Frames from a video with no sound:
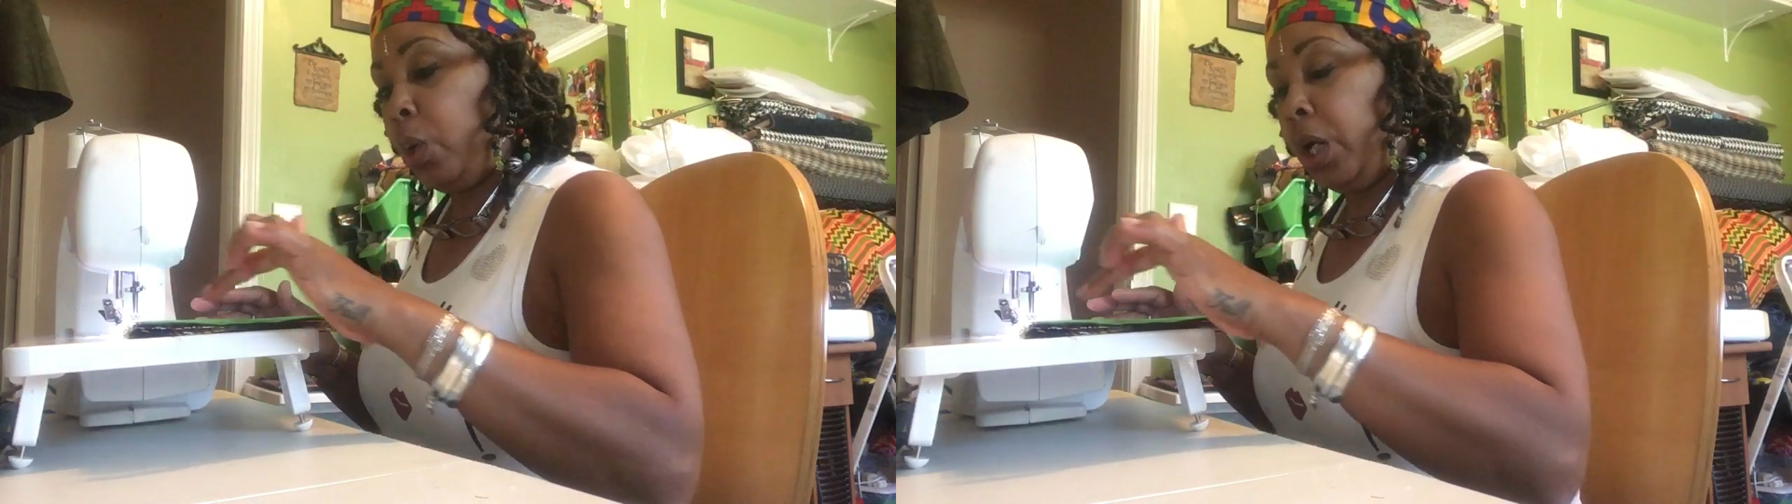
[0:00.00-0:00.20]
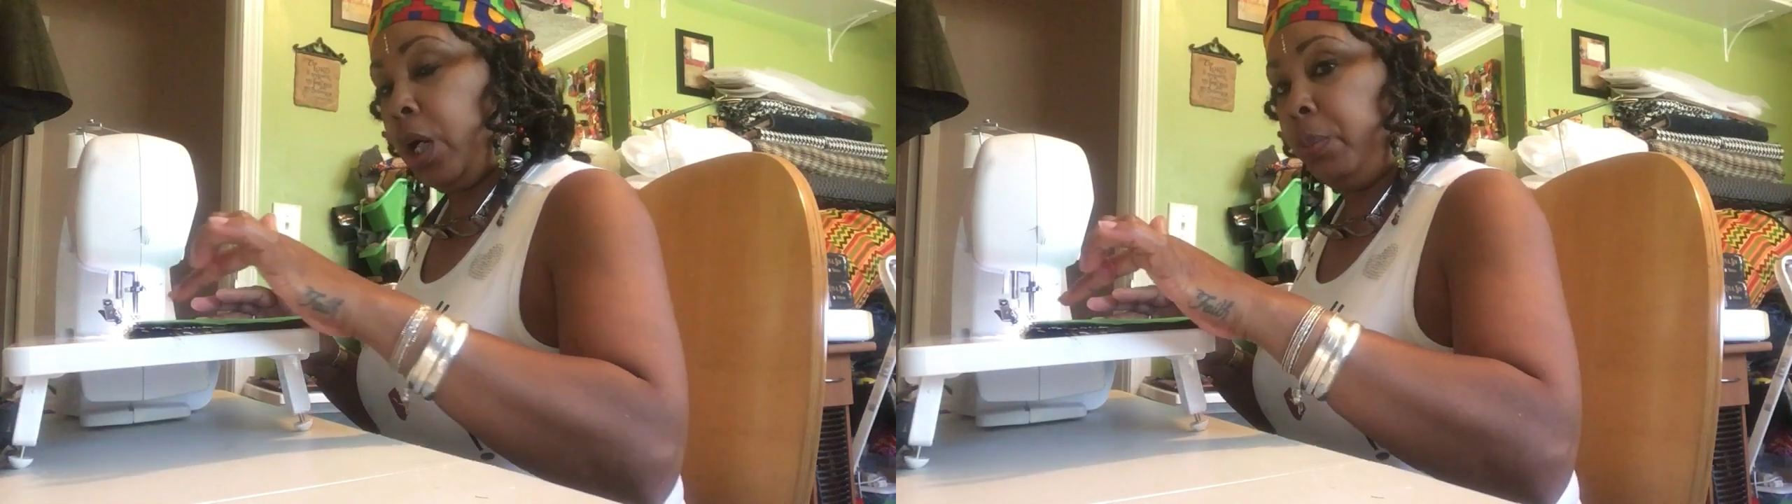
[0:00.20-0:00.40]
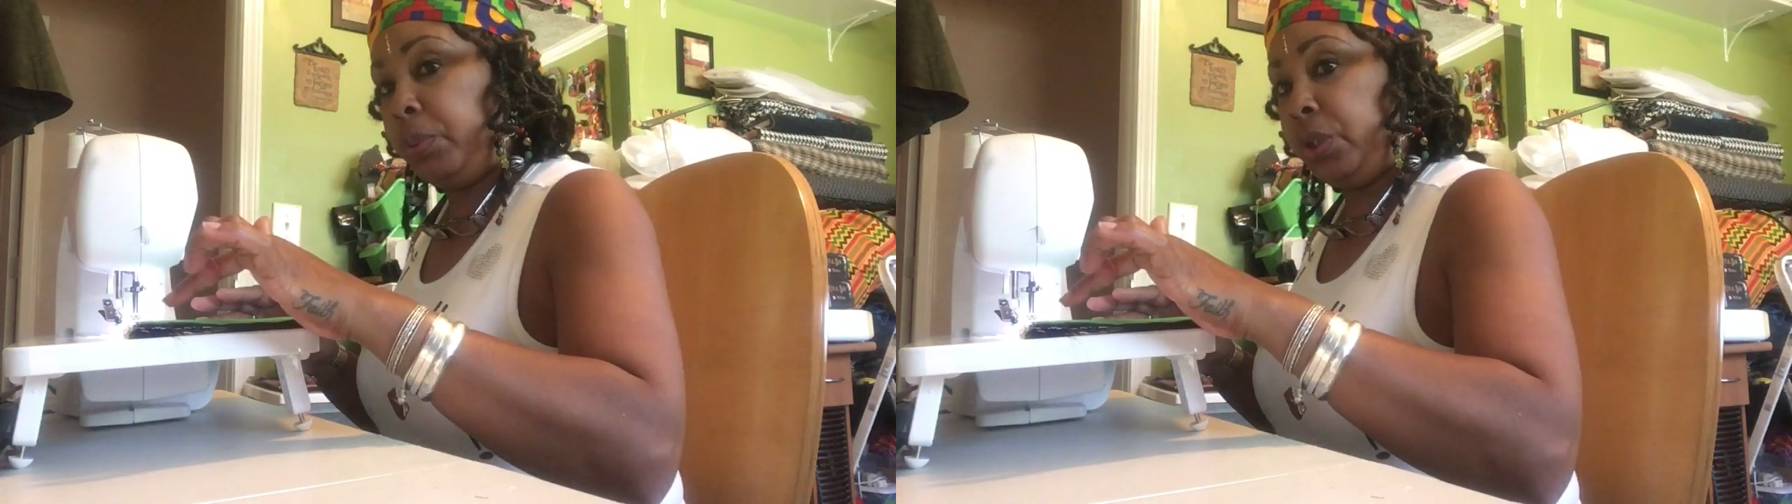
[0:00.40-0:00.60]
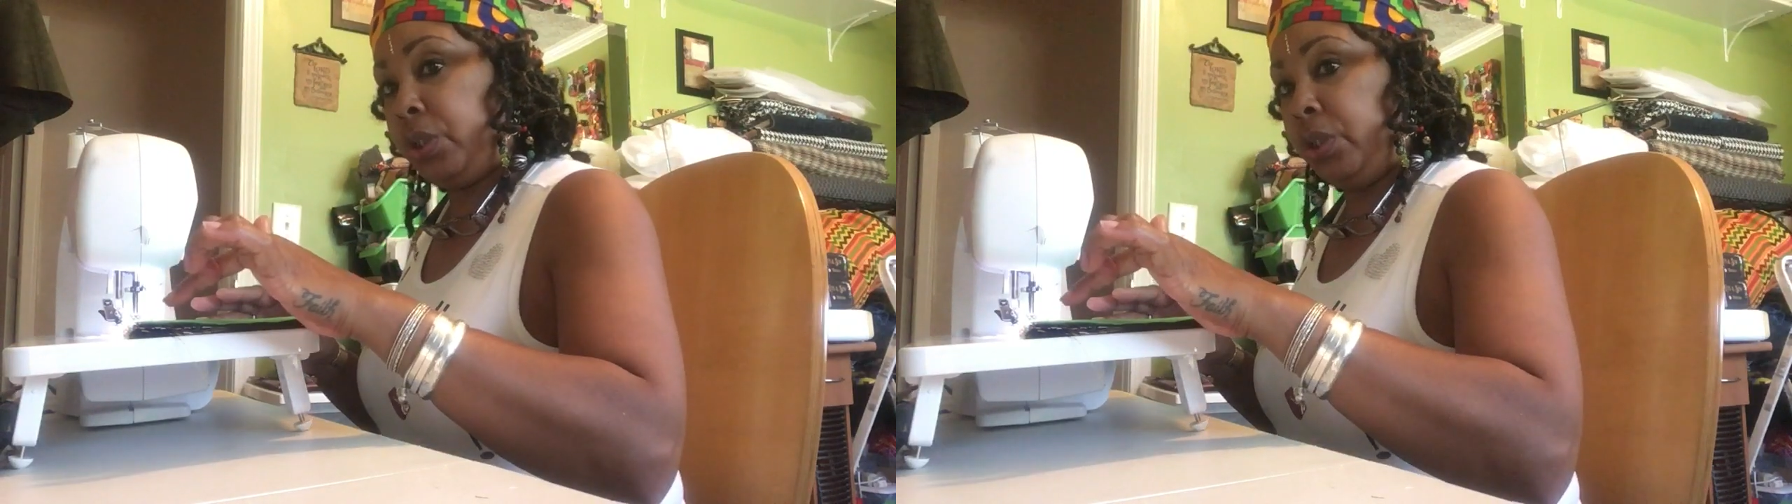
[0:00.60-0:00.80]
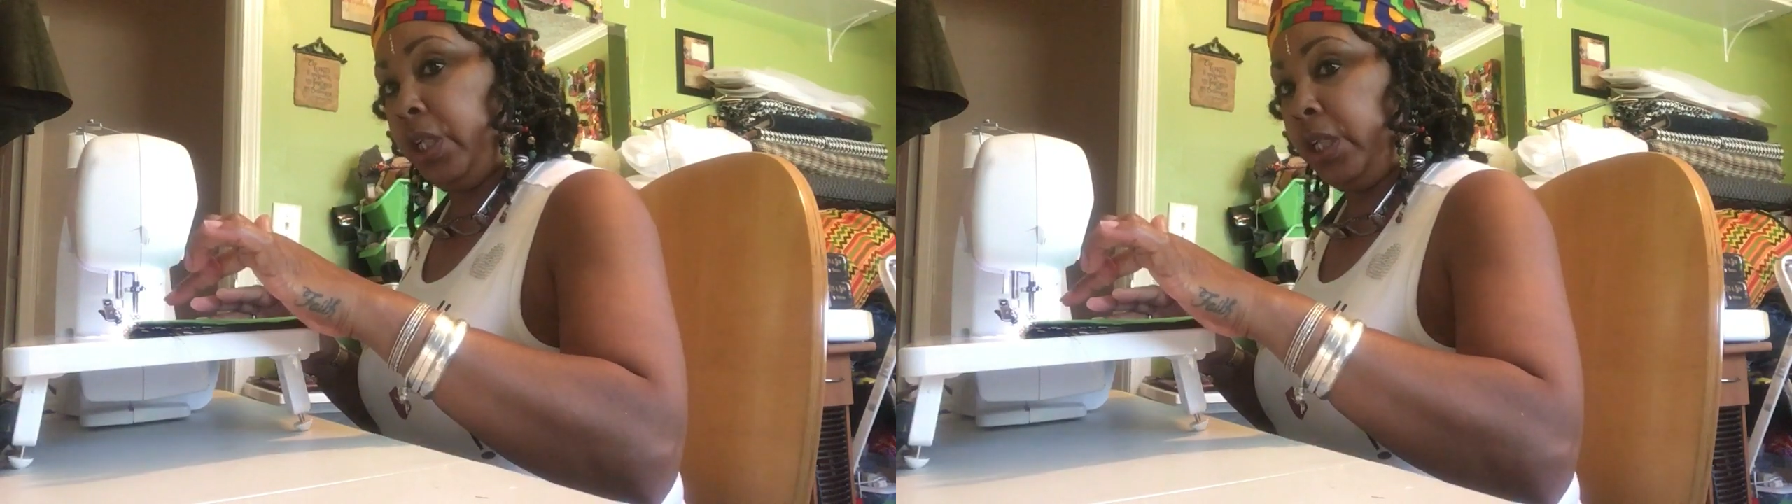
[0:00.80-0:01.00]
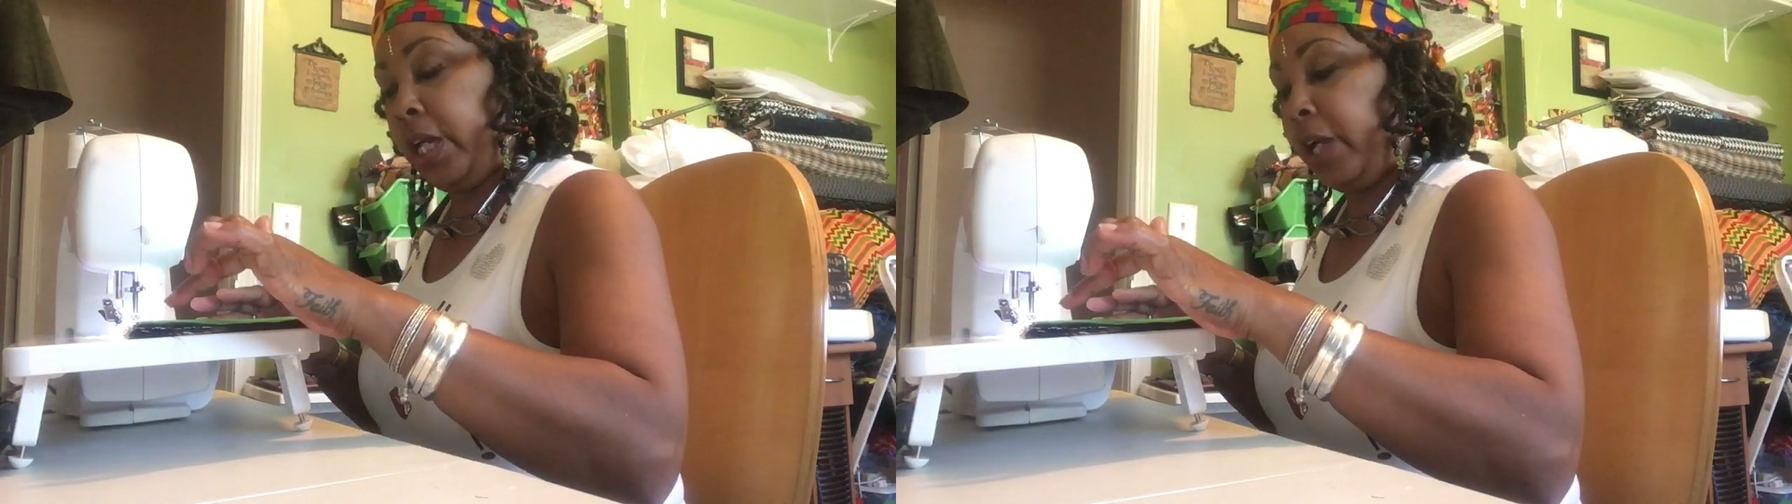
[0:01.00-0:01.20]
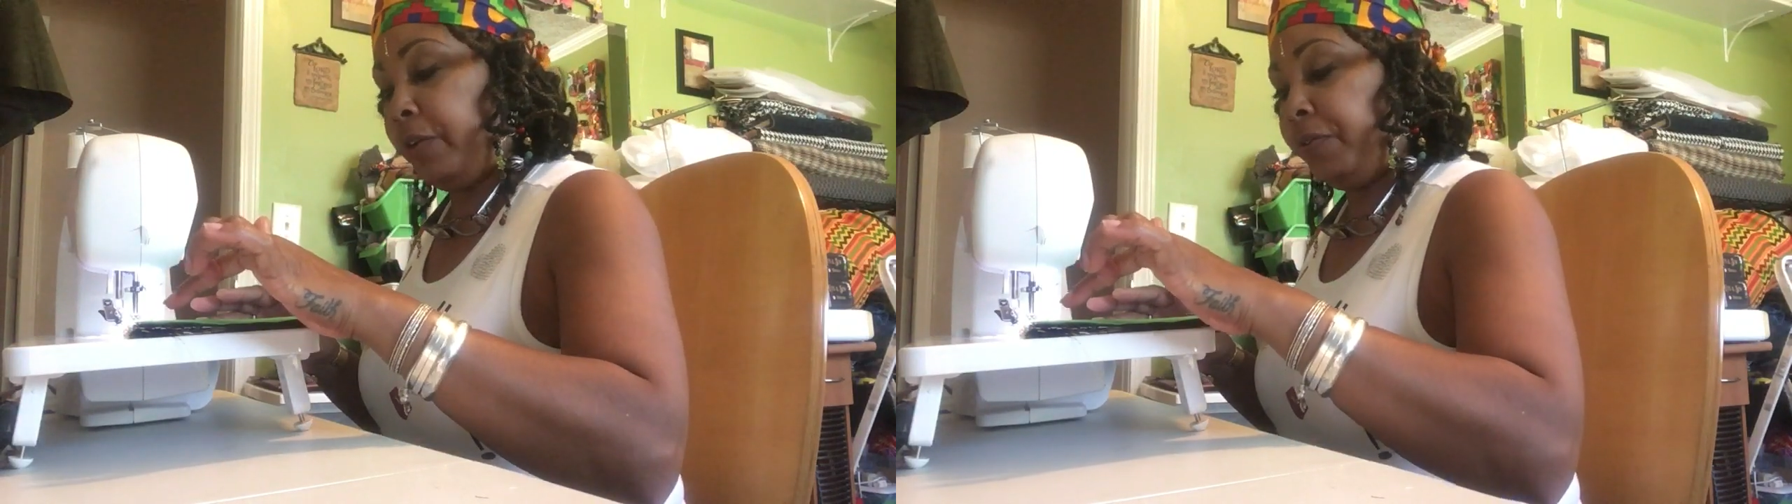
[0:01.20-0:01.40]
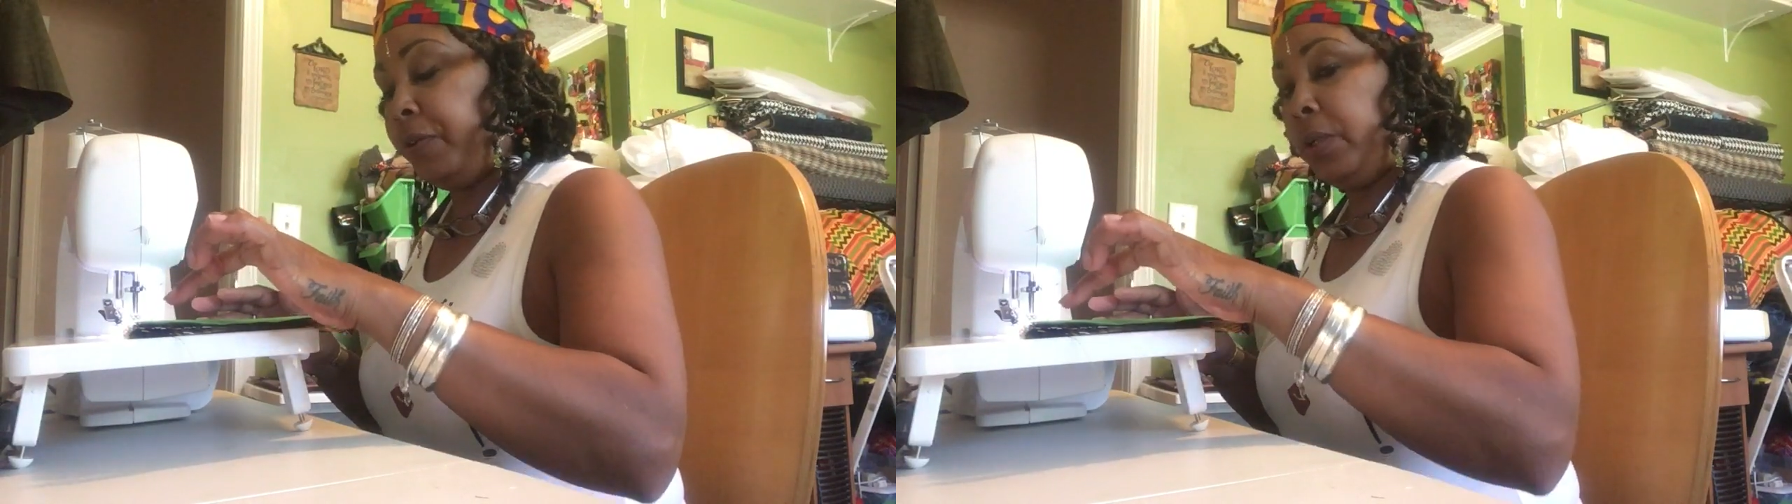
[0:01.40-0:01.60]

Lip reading: up to your left,